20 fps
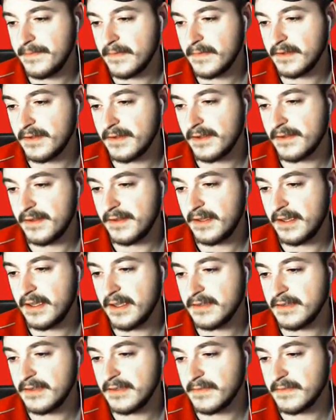I think he
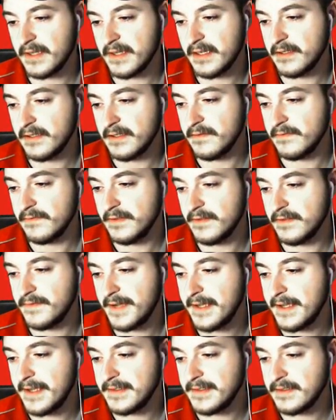has some kind of
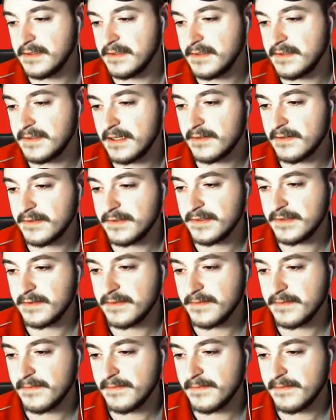device in his house.